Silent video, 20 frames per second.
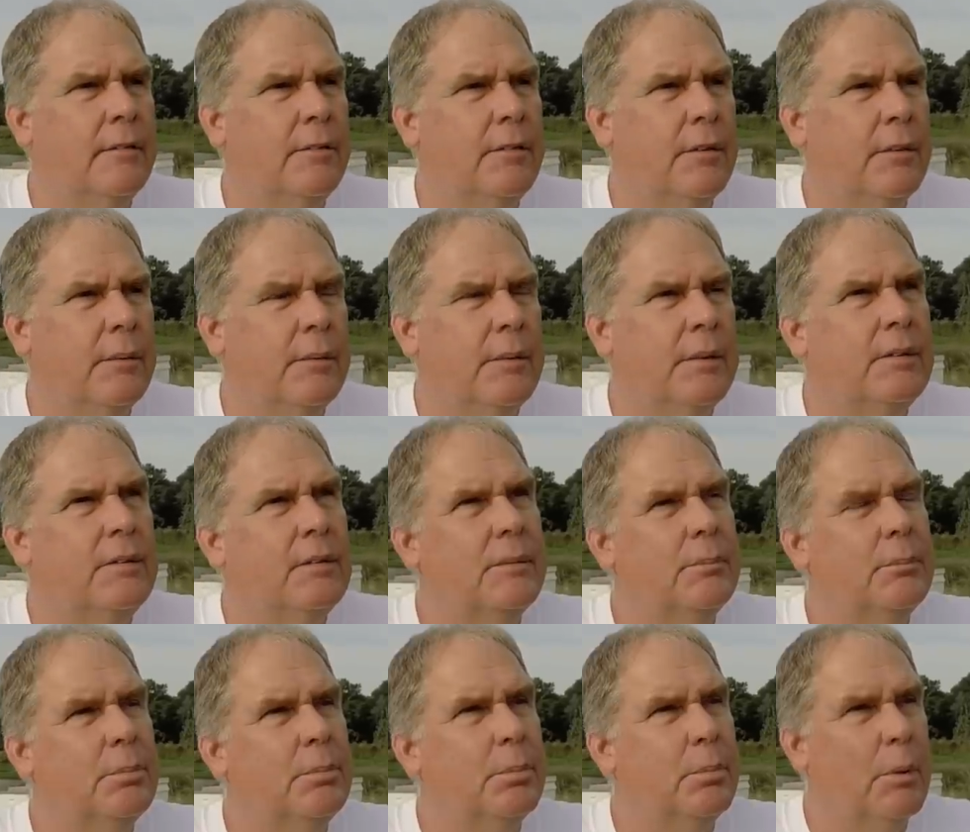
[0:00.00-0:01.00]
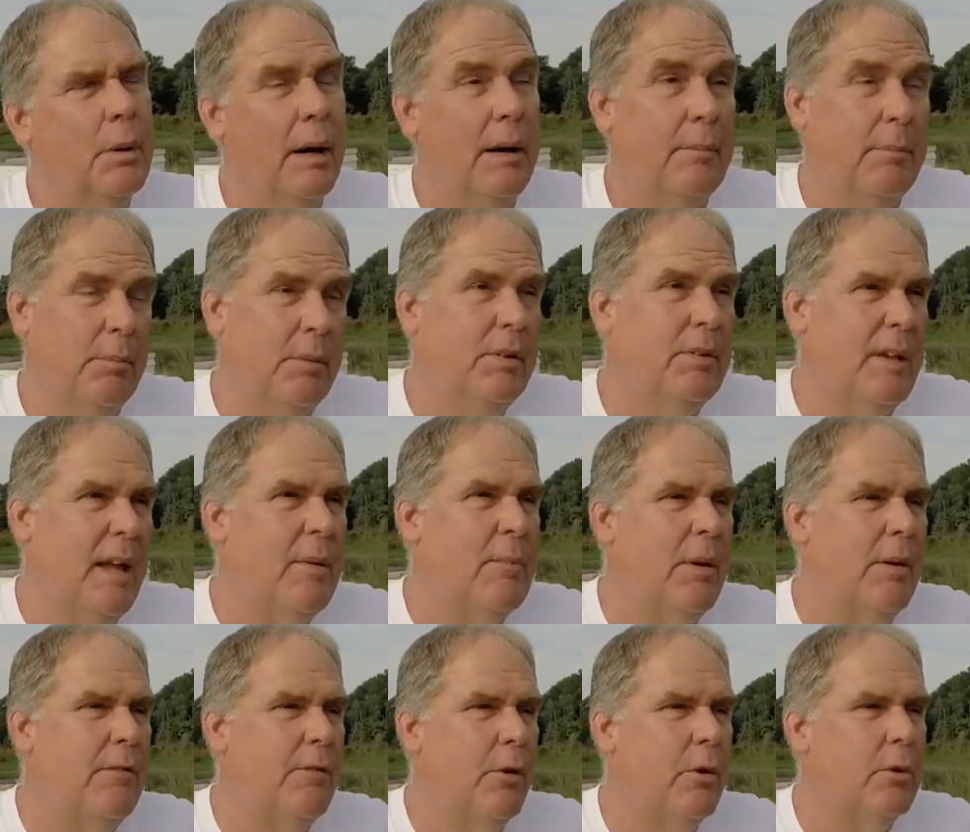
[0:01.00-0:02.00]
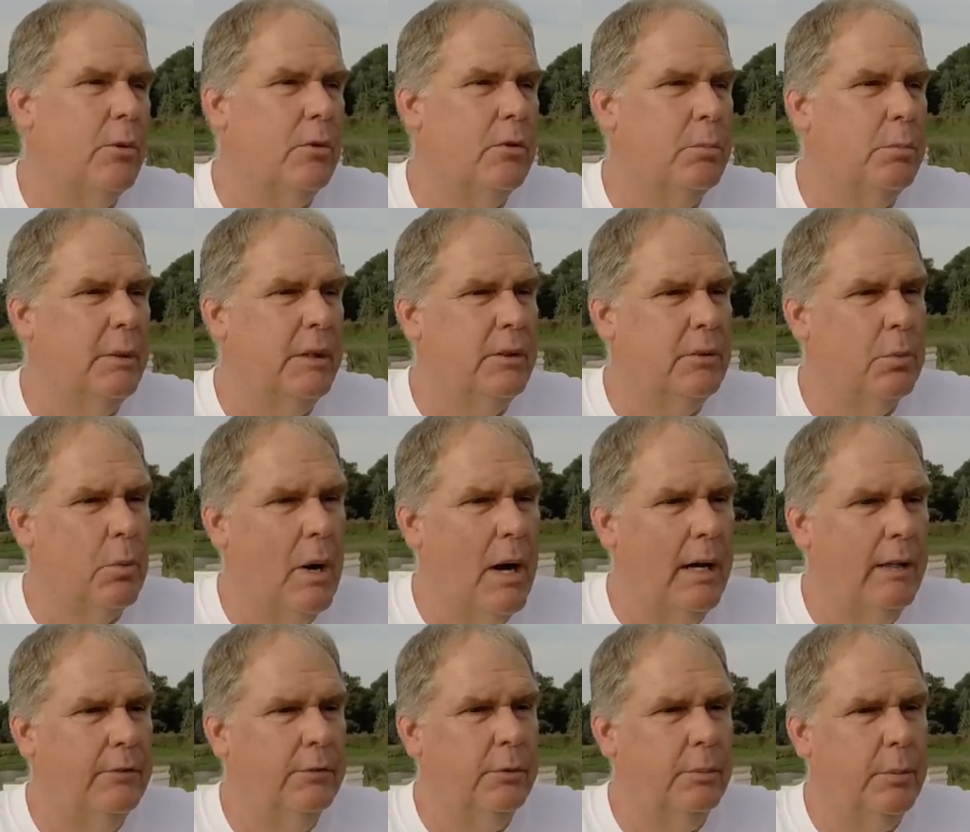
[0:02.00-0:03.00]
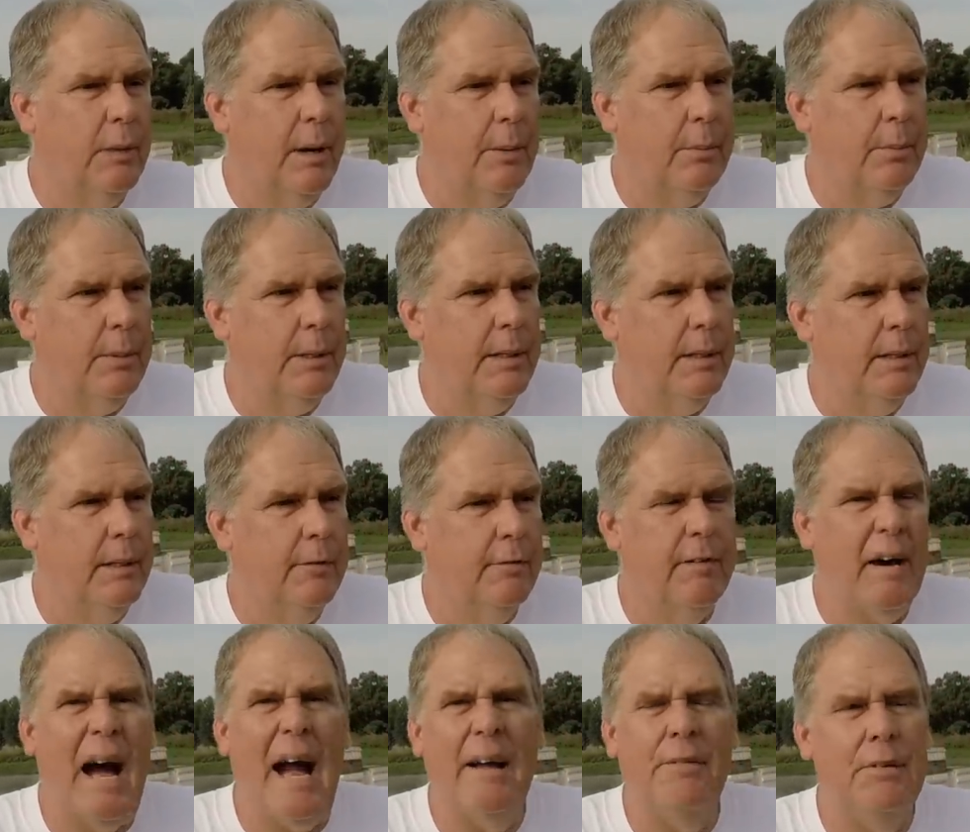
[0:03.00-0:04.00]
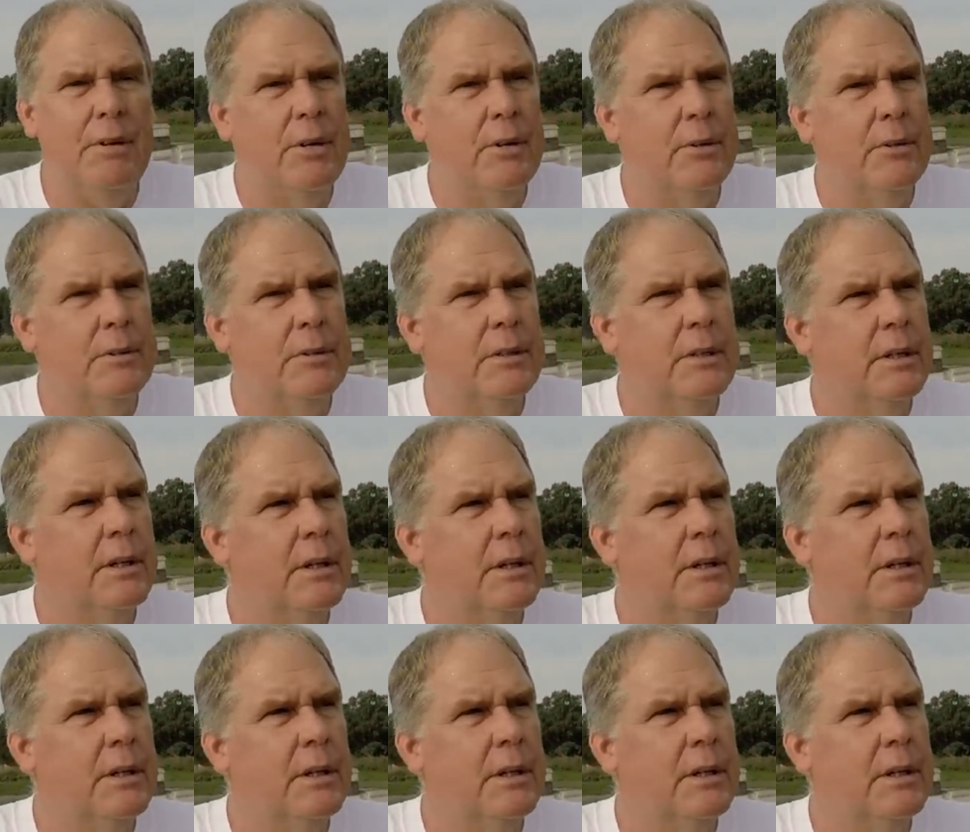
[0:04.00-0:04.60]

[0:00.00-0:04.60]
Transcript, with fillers: for this, probably the same way vertical splits wise for probably 5 years,